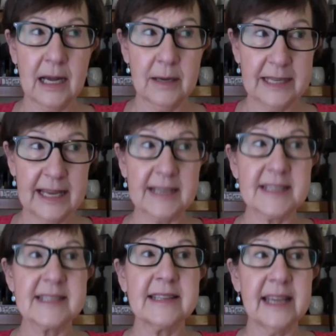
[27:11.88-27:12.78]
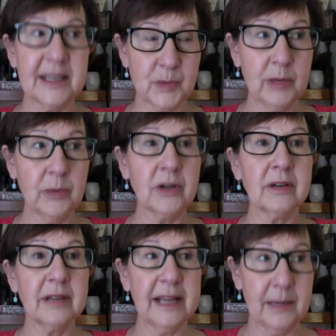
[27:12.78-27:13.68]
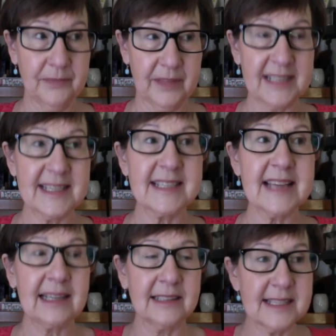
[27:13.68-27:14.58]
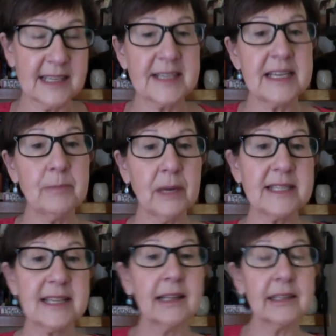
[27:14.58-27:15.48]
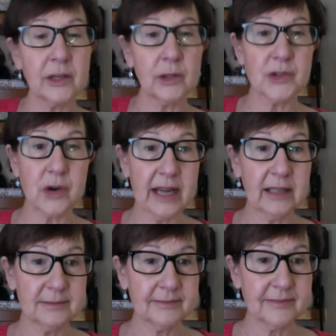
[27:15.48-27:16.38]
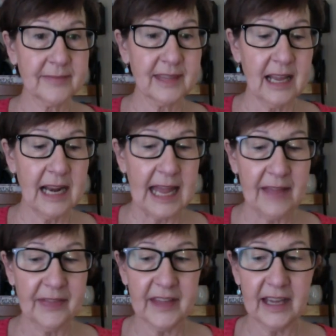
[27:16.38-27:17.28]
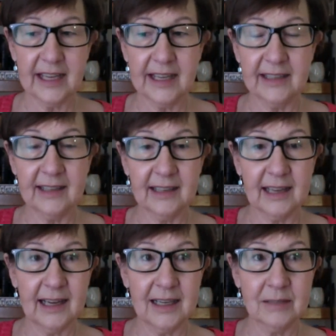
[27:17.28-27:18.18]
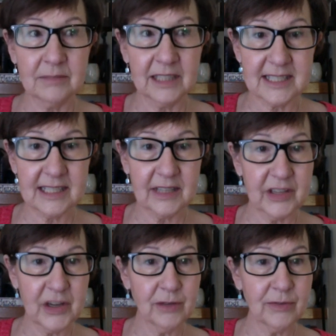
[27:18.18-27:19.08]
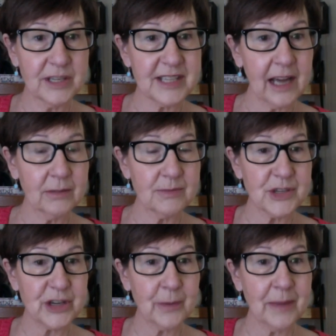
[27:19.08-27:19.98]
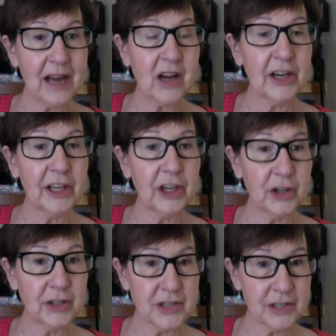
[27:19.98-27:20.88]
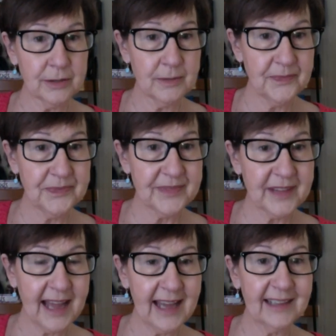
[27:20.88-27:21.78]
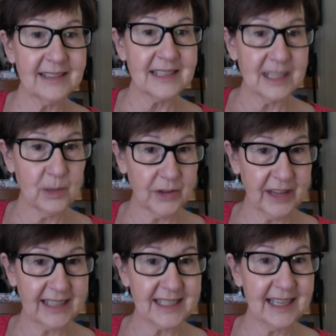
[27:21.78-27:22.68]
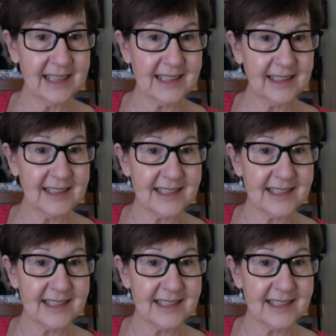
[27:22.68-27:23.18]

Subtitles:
Yes, we were. Yeah, that's exactly 16 months in clinical trial. And then let's get the ovaries out, start back on ENHERTU, and see where that takes us.